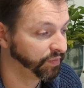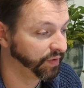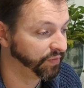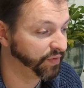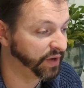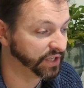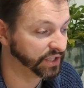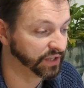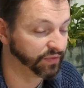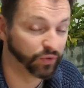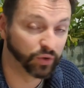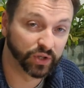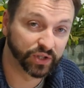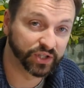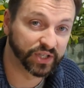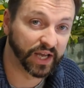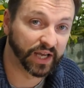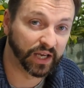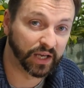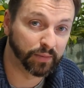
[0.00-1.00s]
festival that's
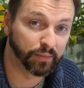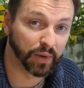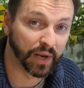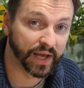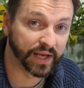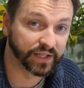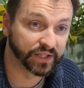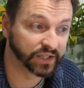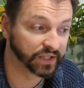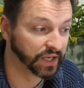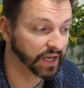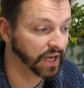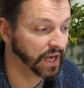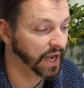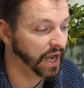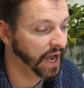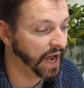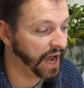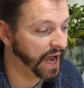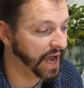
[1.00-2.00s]
taking place.
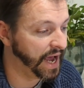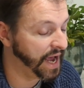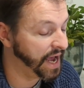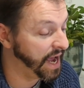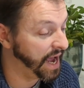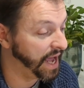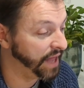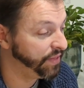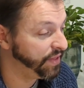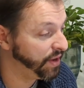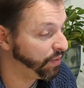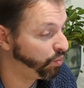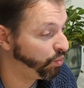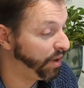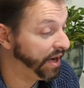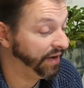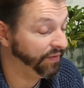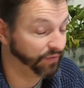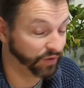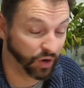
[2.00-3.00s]
And then
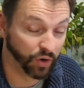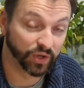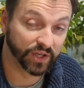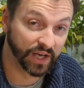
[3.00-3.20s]
we've got,